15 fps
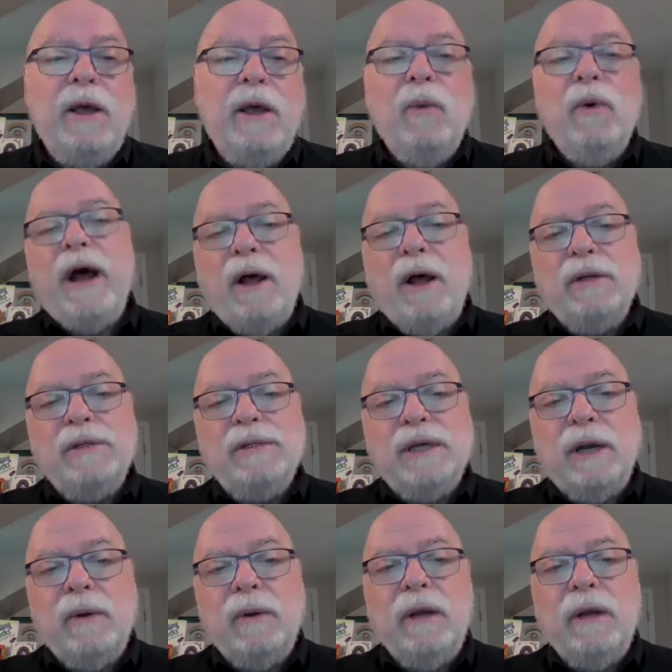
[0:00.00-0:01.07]
would
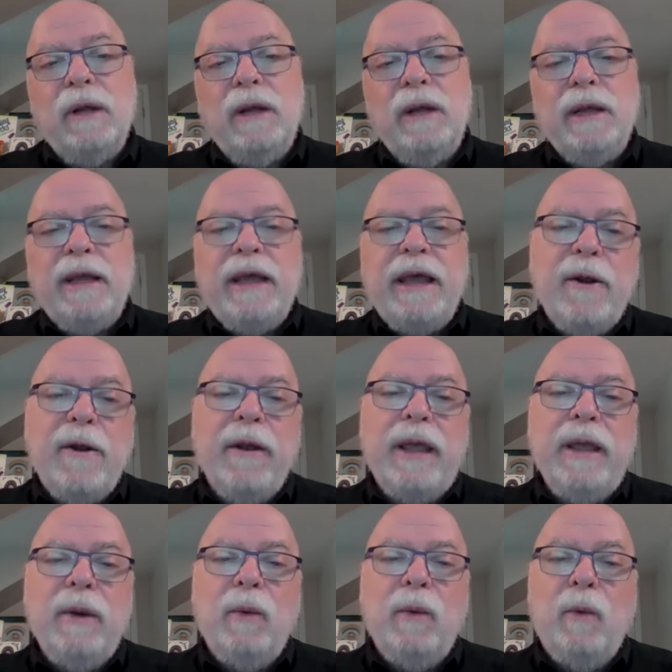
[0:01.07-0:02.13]
also
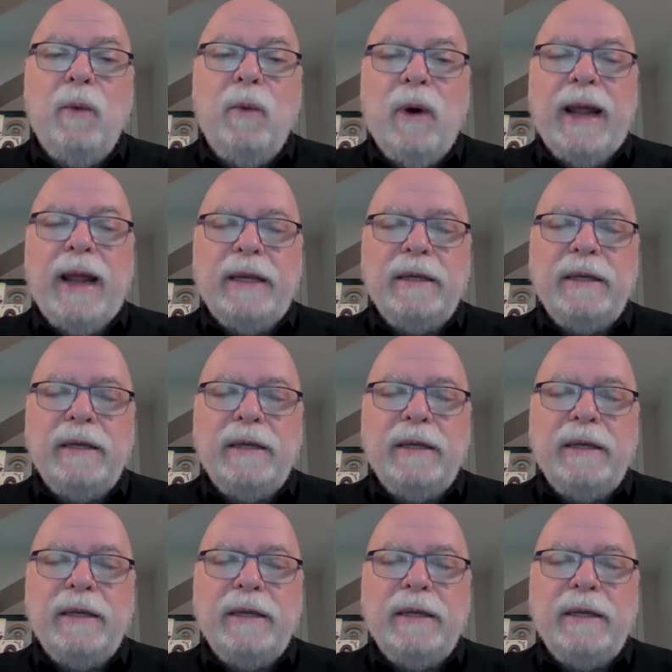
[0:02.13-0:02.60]
carry weight.